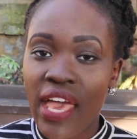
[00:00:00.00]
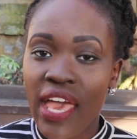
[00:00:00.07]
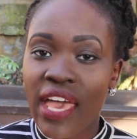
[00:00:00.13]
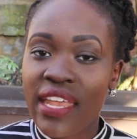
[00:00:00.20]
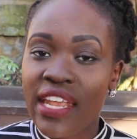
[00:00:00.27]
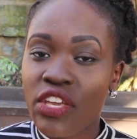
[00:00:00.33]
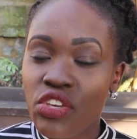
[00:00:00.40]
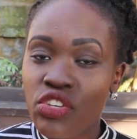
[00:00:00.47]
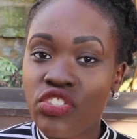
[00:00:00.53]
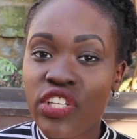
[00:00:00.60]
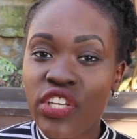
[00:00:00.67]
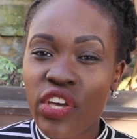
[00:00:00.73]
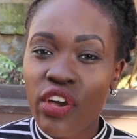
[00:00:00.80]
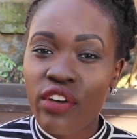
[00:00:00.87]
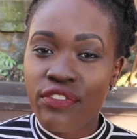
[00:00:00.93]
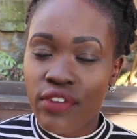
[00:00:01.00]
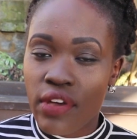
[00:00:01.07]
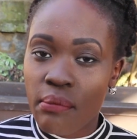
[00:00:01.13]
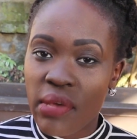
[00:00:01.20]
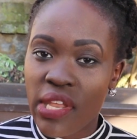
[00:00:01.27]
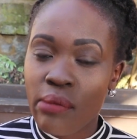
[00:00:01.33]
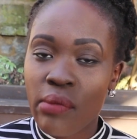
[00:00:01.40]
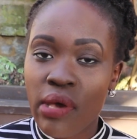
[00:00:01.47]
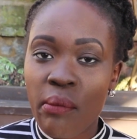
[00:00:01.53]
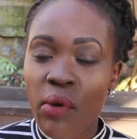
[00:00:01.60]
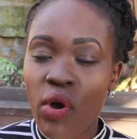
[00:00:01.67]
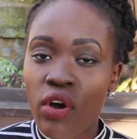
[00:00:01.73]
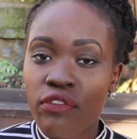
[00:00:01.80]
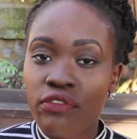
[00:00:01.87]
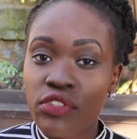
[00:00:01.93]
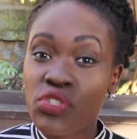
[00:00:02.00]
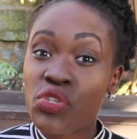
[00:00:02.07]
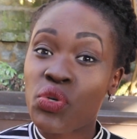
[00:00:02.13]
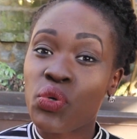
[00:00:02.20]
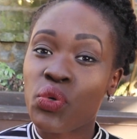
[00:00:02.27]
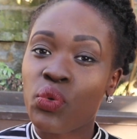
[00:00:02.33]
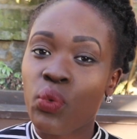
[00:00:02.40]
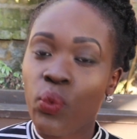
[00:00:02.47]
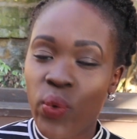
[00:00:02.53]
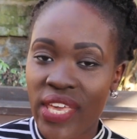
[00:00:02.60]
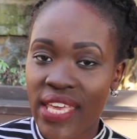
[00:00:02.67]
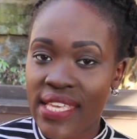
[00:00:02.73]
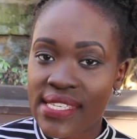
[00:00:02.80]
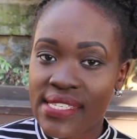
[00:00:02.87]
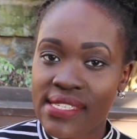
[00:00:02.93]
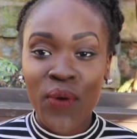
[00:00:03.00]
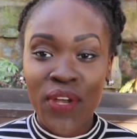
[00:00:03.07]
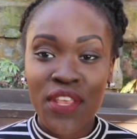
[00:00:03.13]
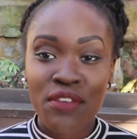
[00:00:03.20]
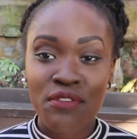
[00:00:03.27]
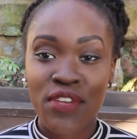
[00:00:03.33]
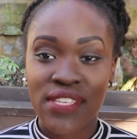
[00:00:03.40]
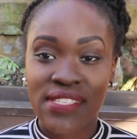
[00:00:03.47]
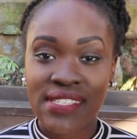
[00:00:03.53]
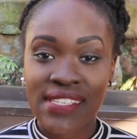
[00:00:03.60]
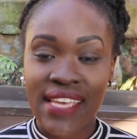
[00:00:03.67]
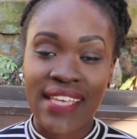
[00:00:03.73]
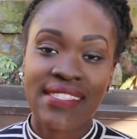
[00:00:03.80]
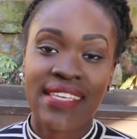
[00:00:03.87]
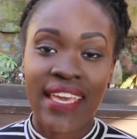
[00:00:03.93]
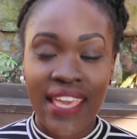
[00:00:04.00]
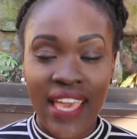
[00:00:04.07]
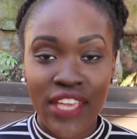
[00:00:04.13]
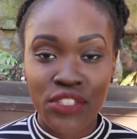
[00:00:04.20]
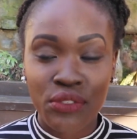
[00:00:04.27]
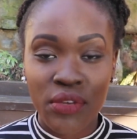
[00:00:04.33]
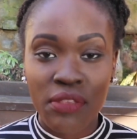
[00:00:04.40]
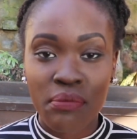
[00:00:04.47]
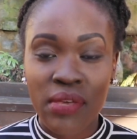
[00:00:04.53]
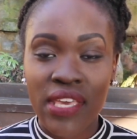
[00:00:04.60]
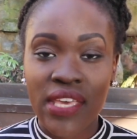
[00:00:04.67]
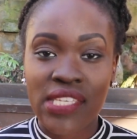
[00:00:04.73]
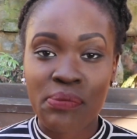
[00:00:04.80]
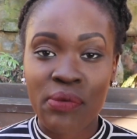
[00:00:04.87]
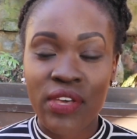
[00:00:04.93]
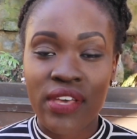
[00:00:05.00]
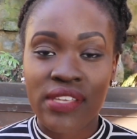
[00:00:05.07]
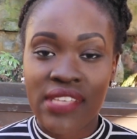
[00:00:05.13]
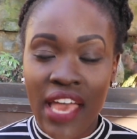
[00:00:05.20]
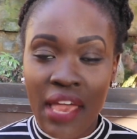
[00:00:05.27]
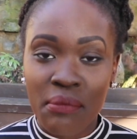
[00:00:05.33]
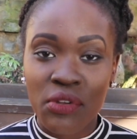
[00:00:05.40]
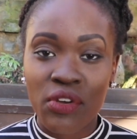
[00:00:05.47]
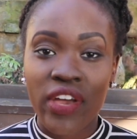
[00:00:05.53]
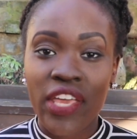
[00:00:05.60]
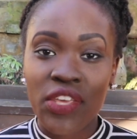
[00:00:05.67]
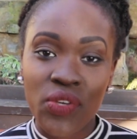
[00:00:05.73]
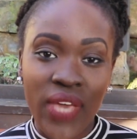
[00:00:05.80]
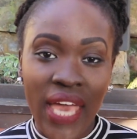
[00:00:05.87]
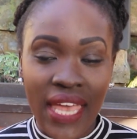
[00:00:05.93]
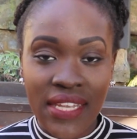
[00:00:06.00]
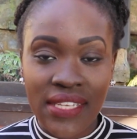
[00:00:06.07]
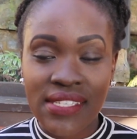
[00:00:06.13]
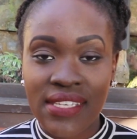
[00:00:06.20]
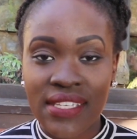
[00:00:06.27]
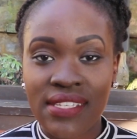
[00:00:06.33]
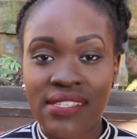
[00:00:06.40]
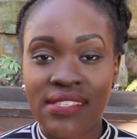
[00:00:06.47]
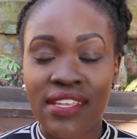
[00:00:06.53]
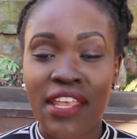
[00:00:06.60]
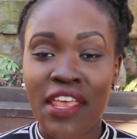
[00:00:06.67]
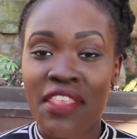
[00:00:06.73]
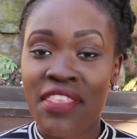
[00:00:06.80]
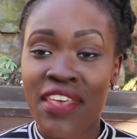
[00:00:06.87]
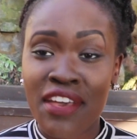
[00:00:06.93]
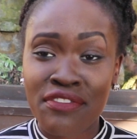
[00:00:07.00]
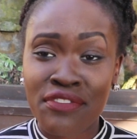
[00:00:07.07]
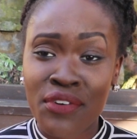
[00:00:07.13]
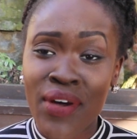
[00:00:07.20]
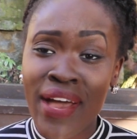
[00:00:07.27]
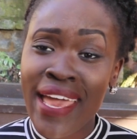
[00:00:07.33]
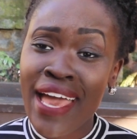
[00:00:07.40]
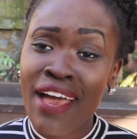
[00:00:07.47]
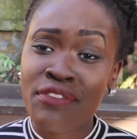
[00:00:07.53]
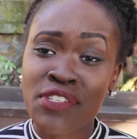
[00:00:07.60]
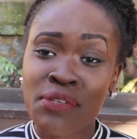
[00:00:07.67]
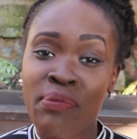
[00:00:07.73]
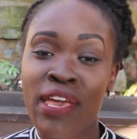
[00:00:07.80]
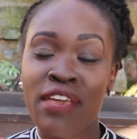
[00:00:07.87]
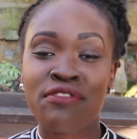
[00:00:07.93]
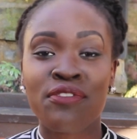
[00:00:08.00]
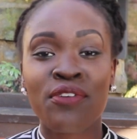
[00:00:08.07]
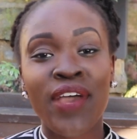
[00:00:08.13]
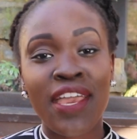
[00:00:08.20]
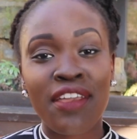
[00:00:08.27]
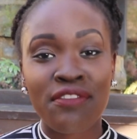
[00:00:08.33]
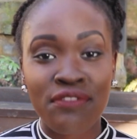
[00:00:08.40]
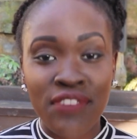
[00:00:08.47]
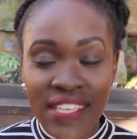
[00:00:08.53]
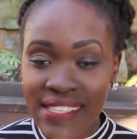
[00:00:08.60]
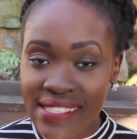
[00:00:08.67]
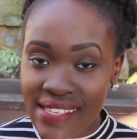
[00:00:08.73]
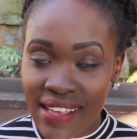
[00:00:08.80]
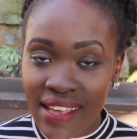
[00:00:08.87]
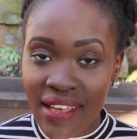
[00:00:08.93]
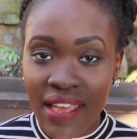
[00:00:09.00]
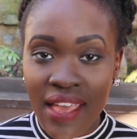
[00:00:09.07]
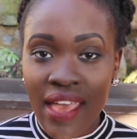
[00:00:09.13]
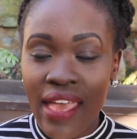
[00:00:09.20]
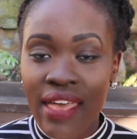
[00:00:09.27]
and I usually go for a minimum of 2 weeks. One of the reasons I take cash with me is because I'm not a Ugandan citizen, therefore I have to pay for a visa.